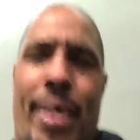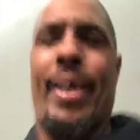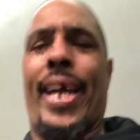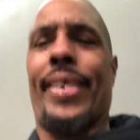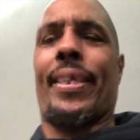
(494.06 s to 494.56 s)

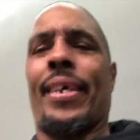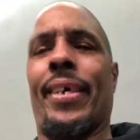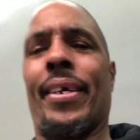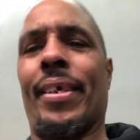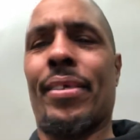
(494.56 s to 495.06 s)
right,
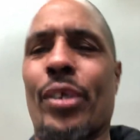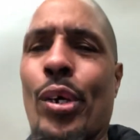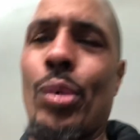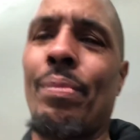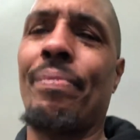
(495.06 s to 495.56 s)

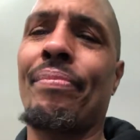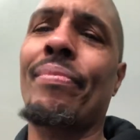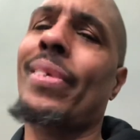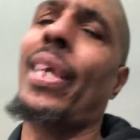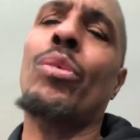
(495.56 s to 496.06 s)
so
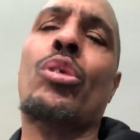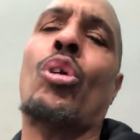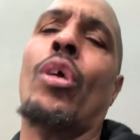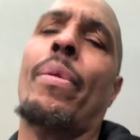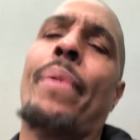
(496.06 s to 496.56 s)
Kils
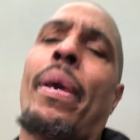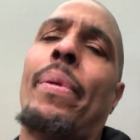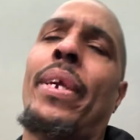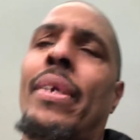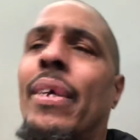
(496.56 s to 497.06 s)
Korner,
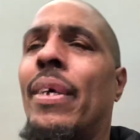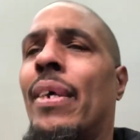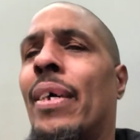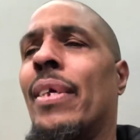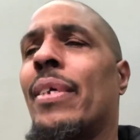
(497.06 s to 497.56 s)
baby
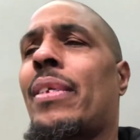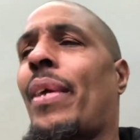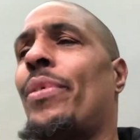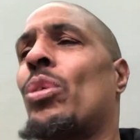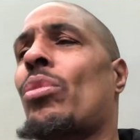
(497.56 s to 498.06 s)
just
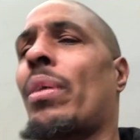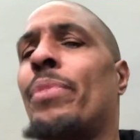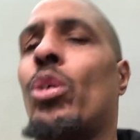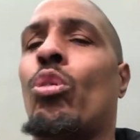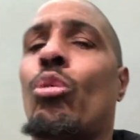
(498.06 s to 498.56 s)
giving you some
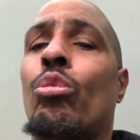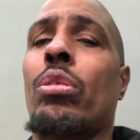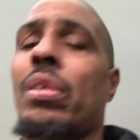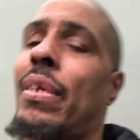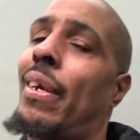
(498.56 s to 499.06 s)

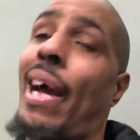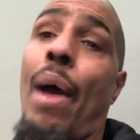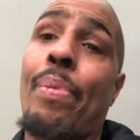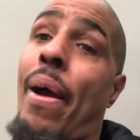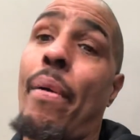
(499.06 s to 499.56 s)
news.
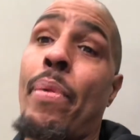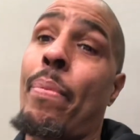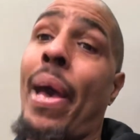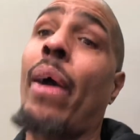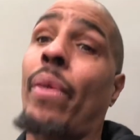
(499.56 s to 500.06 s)
I'll probably be
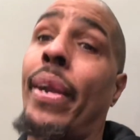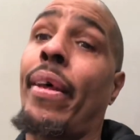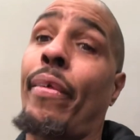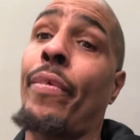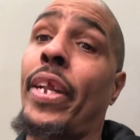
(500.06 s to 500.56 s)
back with
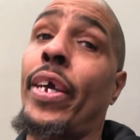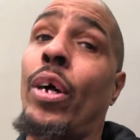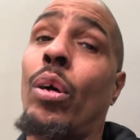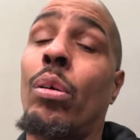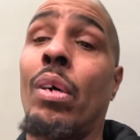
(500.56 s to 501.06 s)
another
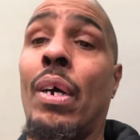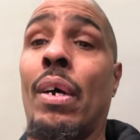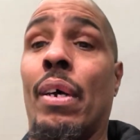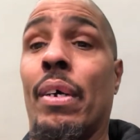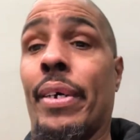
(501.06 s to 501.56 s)
video.
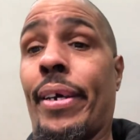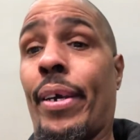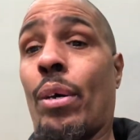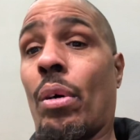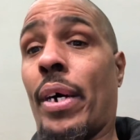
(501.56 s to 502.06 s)
You
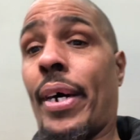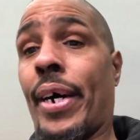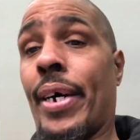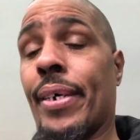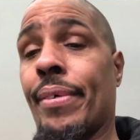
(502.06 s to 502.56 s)
know,
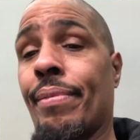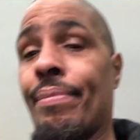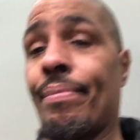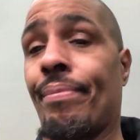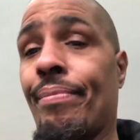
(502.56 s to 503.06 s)
uh,
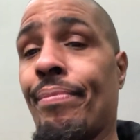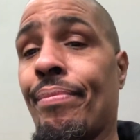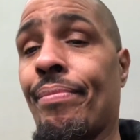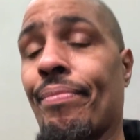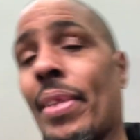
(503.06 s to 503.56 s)

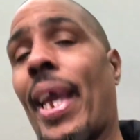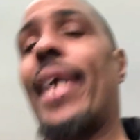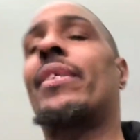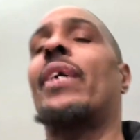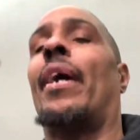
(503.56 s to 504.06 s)

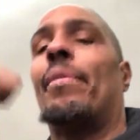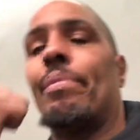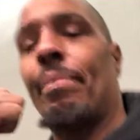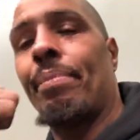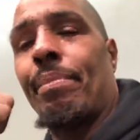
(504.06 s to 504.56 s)
hands
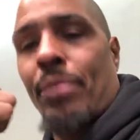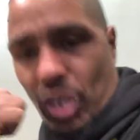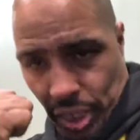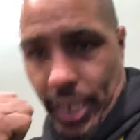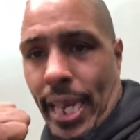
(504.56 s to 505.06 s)
up,
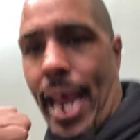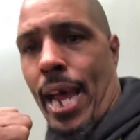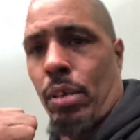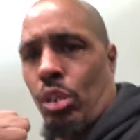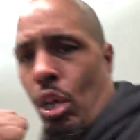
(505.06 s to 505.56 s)
chin
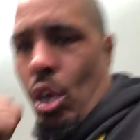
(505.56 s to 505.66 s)
down.